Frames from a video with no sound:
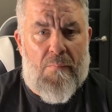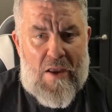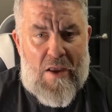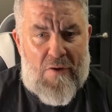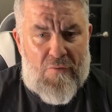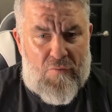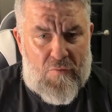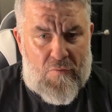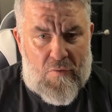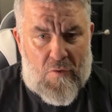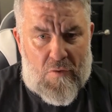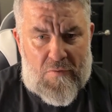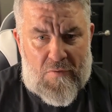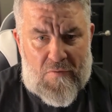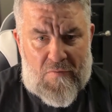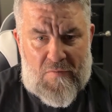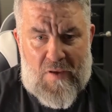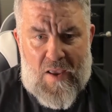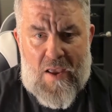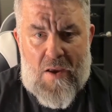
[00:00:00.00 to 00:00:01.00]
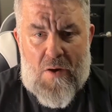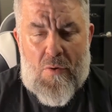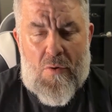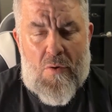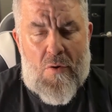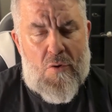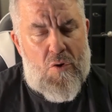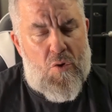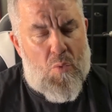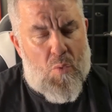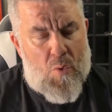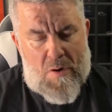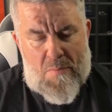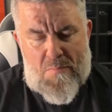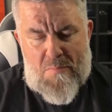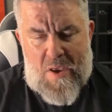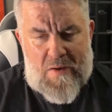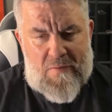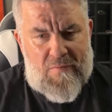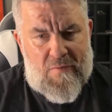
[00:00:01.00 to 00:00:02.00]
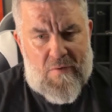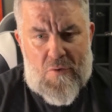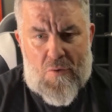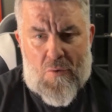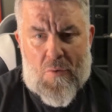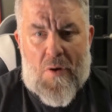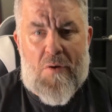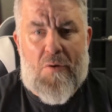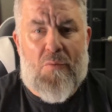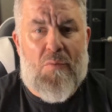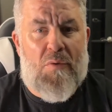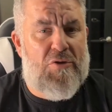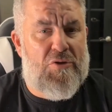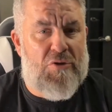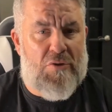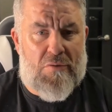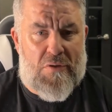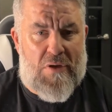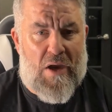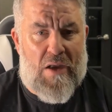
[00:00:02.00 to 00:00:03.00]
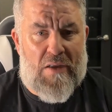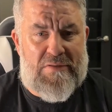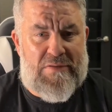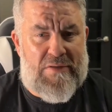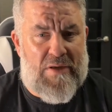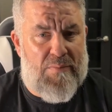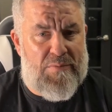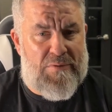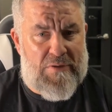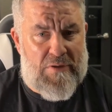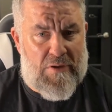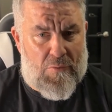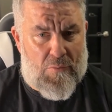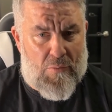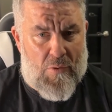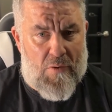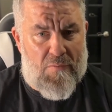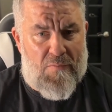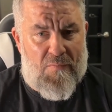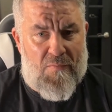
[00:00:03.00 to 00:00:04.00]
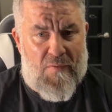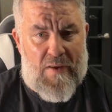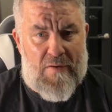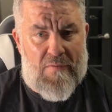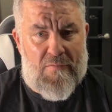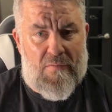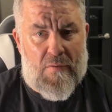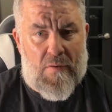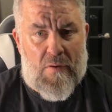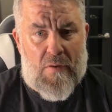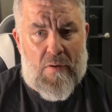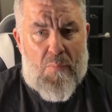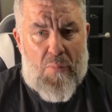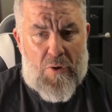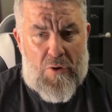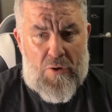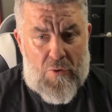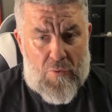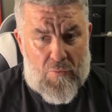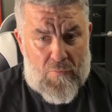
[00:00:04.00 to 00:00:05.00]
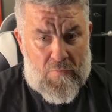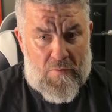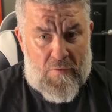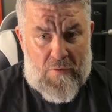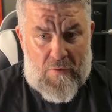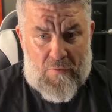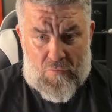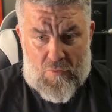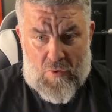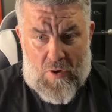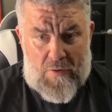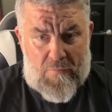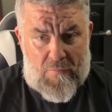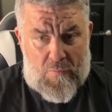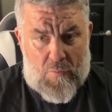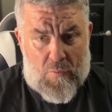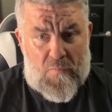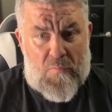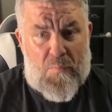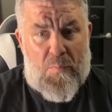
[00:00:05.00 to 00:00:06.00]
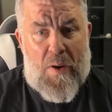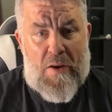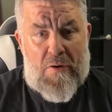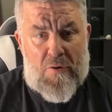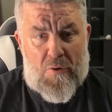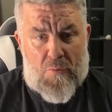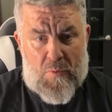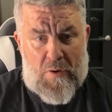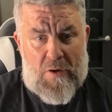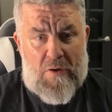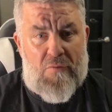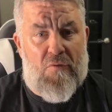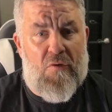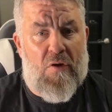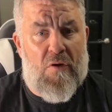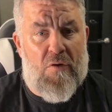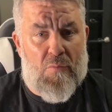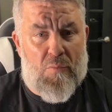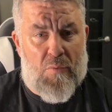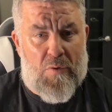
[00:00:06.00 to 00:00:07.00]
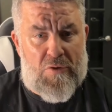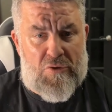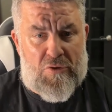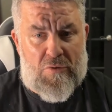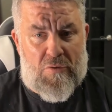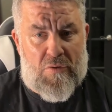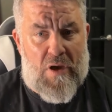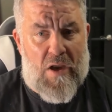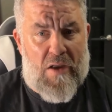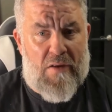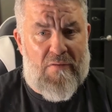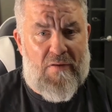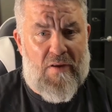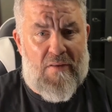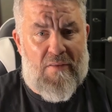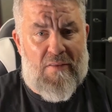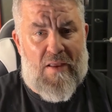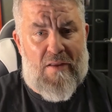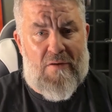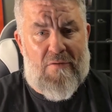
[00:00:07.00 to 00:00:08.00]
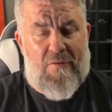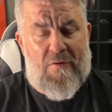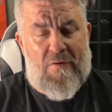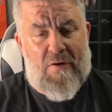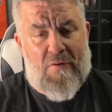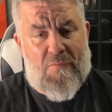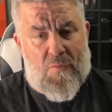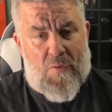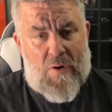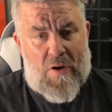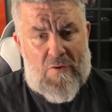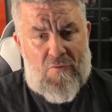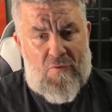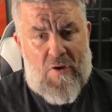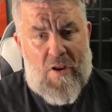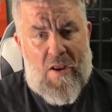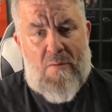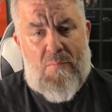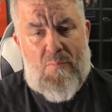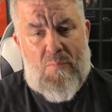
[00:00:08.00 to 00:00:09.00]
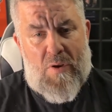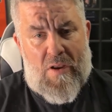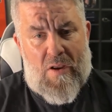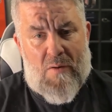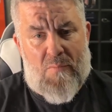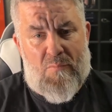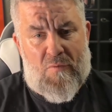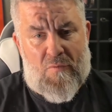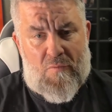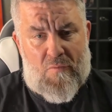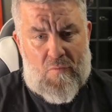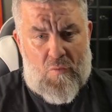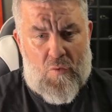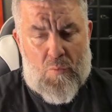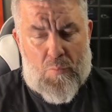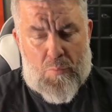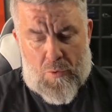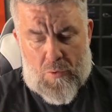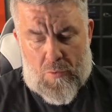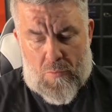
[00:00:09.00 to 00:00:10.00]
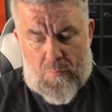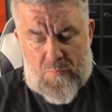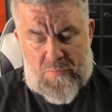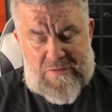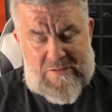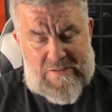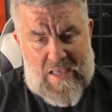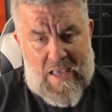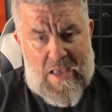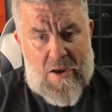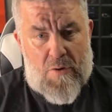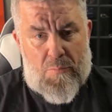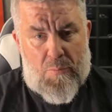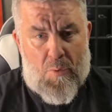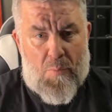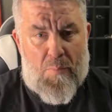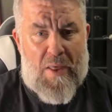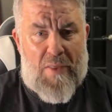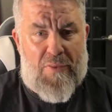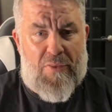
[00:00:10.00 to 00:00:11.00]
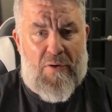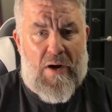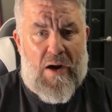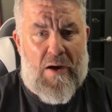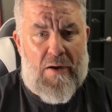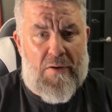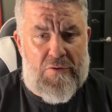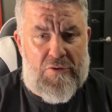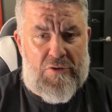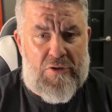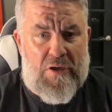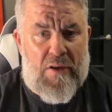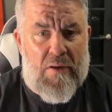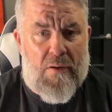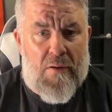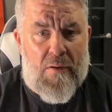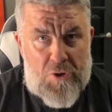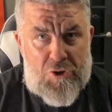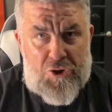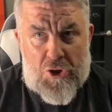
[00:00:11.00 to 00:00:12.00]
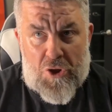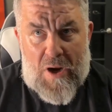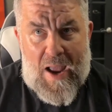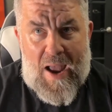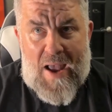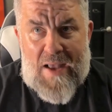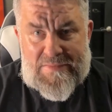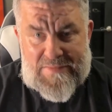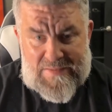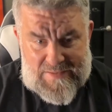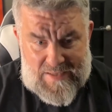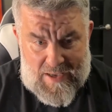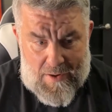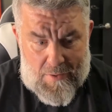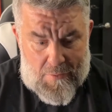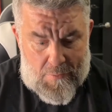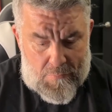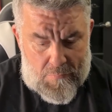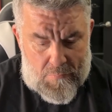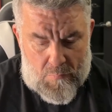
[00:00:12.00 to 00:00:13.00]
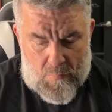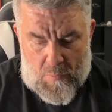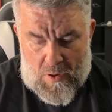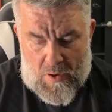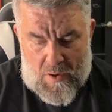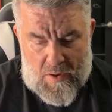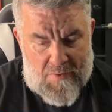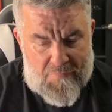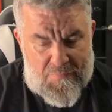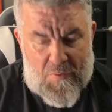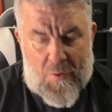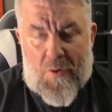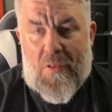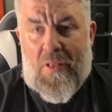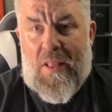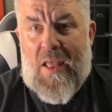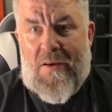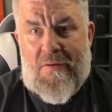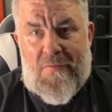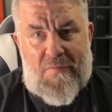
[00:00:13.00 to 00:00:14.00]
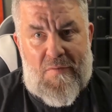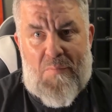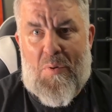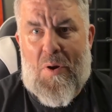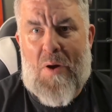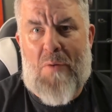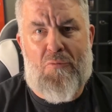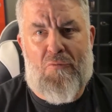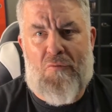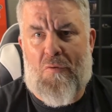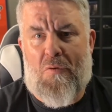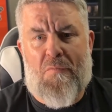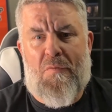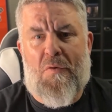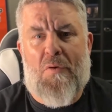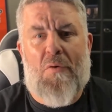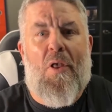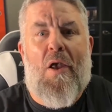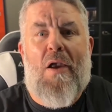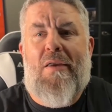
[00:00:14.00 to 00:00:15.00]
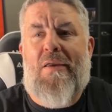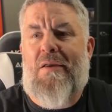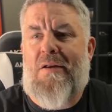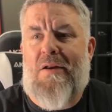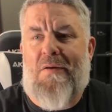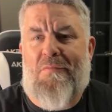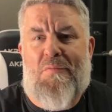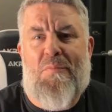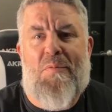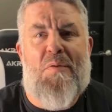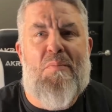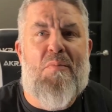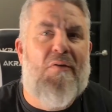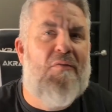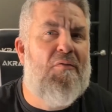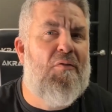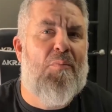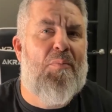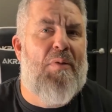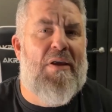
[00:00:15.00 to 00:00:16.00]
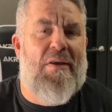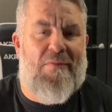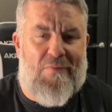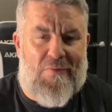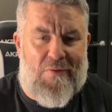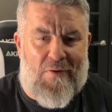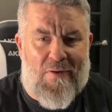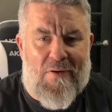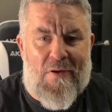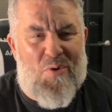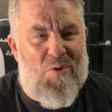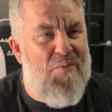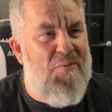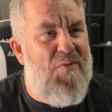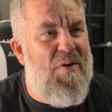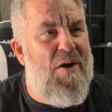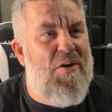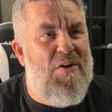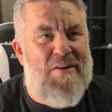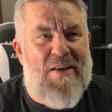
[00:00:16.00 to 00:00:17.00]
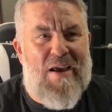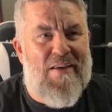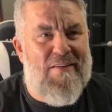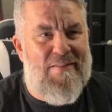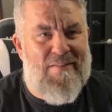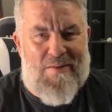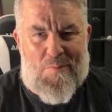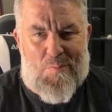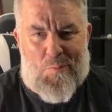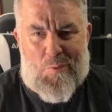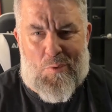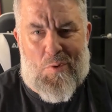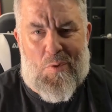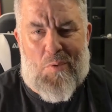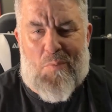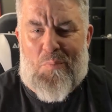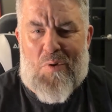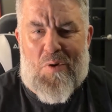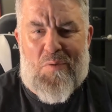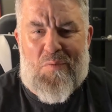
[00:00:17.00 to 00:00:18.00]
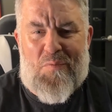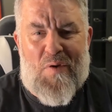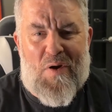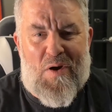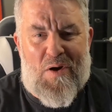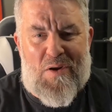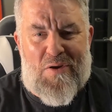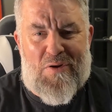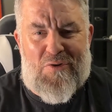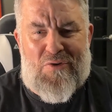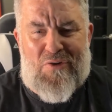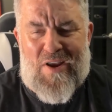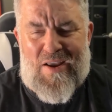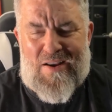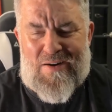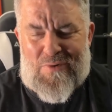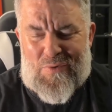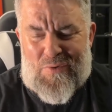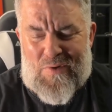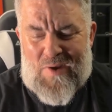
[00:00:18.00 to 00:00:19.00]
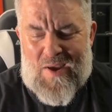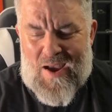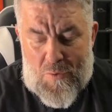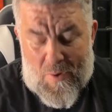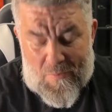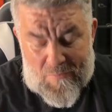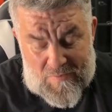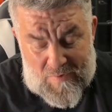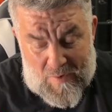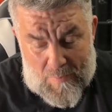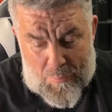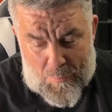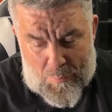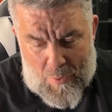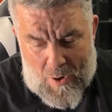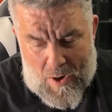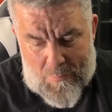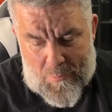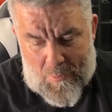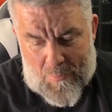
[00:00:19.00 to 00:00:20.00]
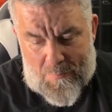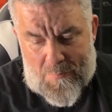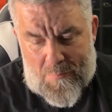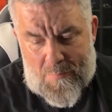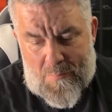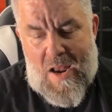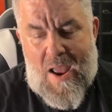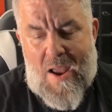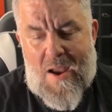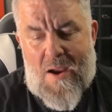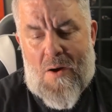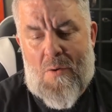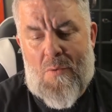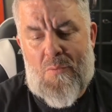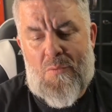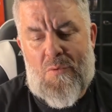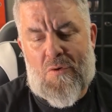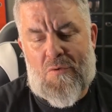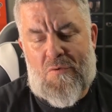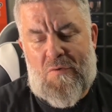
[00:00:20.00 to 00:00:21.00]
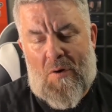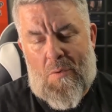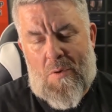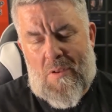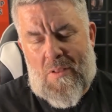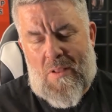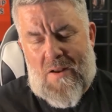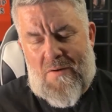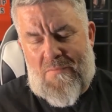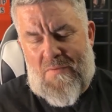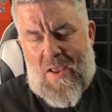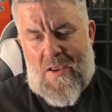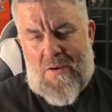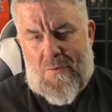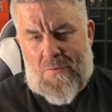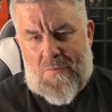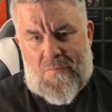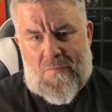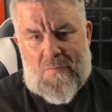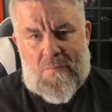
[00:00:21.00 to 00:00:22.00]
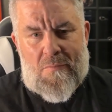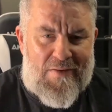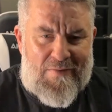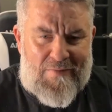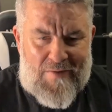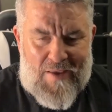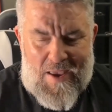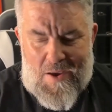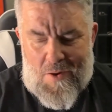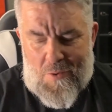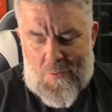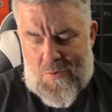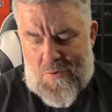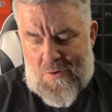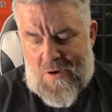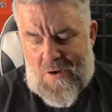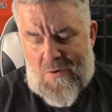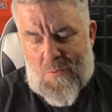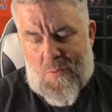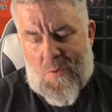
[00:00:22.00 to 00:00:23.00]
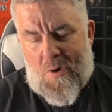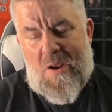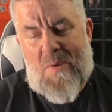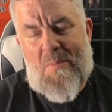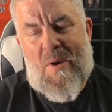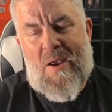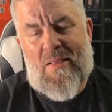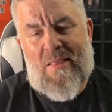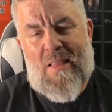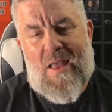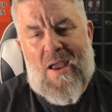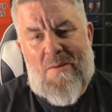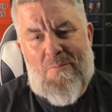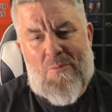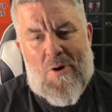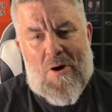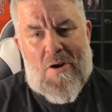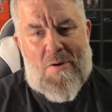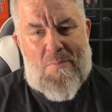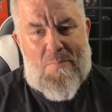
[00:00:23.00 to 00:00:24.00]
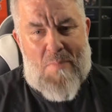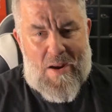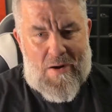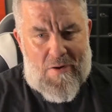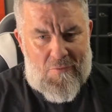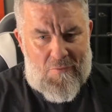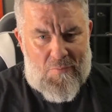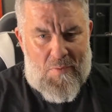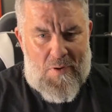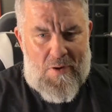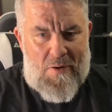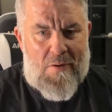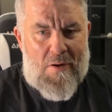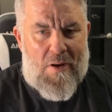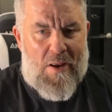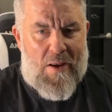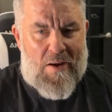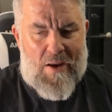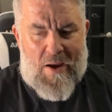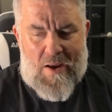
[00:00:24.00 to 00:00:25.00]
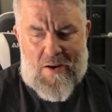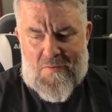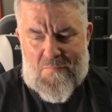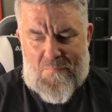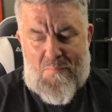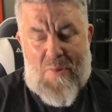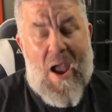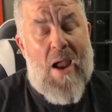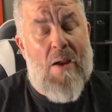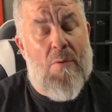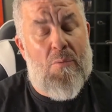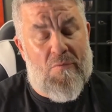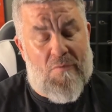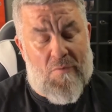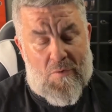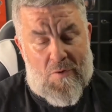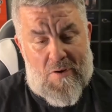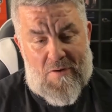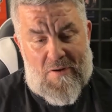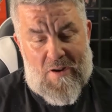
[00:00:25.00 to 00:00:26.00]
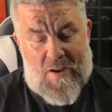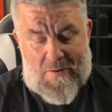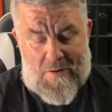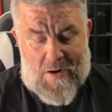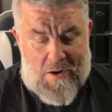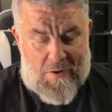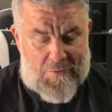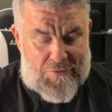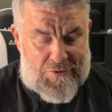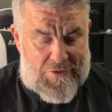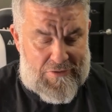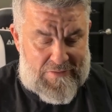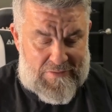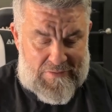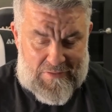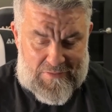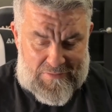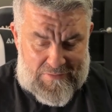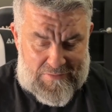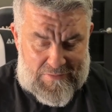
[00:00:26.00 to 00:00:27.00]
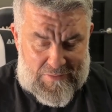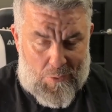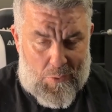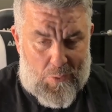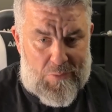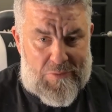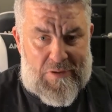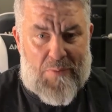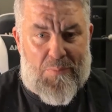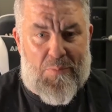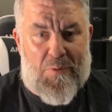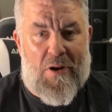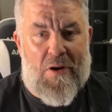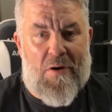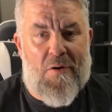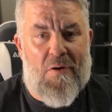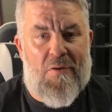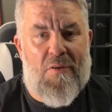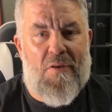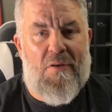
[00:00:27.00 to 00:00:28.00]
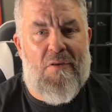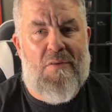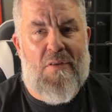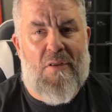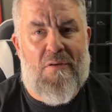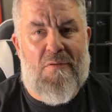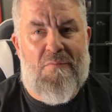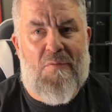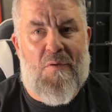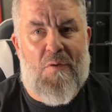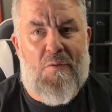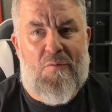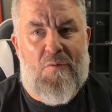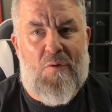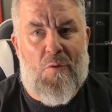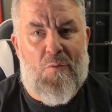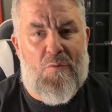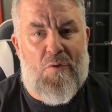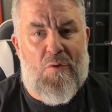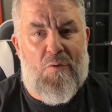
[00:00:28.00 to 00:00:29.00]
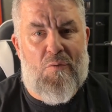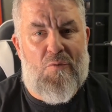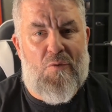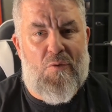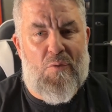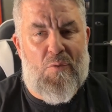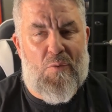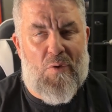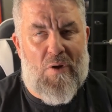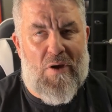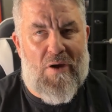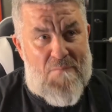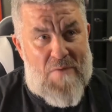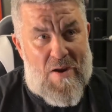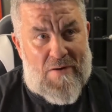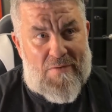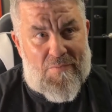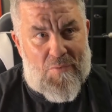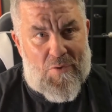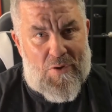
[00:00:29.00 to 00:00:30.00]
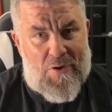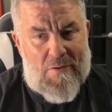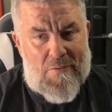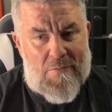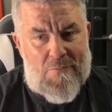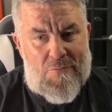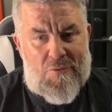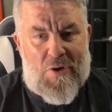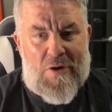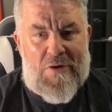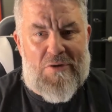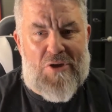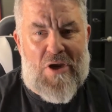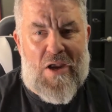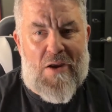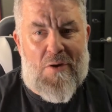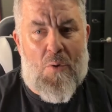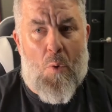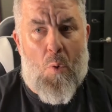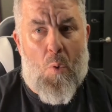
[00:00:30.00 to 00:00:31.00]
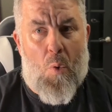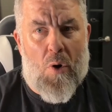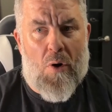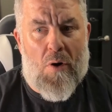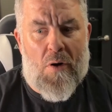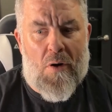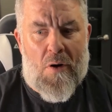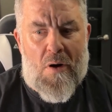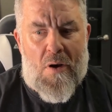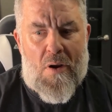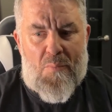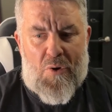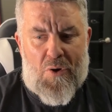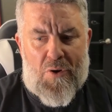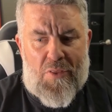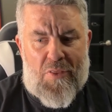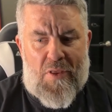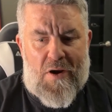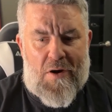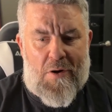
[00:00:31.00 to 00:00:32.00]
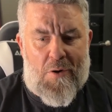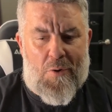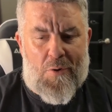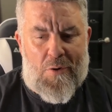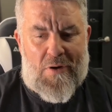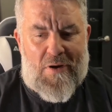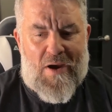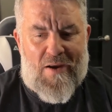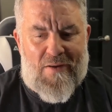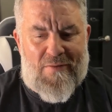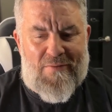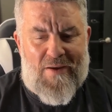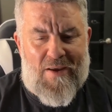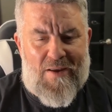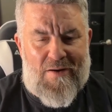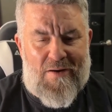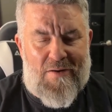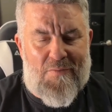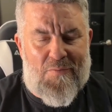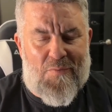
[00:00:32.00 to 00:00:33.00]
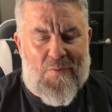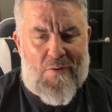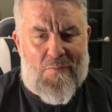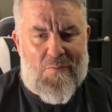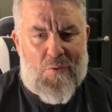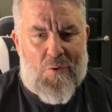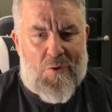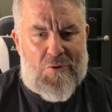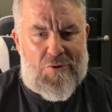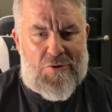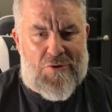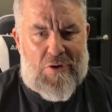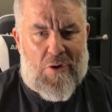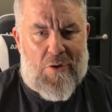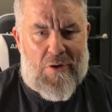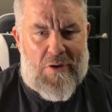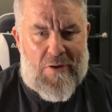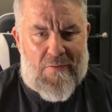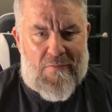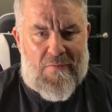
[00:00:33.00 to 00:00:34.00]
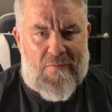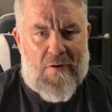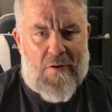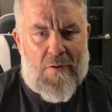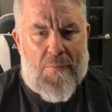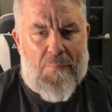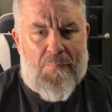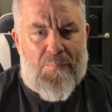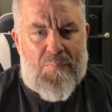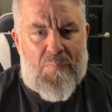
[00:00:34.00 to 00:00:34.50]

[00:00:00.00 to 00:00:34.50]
As you start to scale, you want to mix in your own original concepts in a growth phase. But using these trends to expand your reach and original content then to differentiate becomes a super scalable methodology. Once you're at scale, if you're a legacy publisher, if you're lucky enough to be Mr. Beast or the Veritasium crew, both very good channels, you have a separate problem. Now you're towing a lot of anchors. At scale, you need to worry about library management and kind of backwards looking technologies. And this is a whole separate area that folks don't do to effectively trendjack or put their content in front of the largest audience here.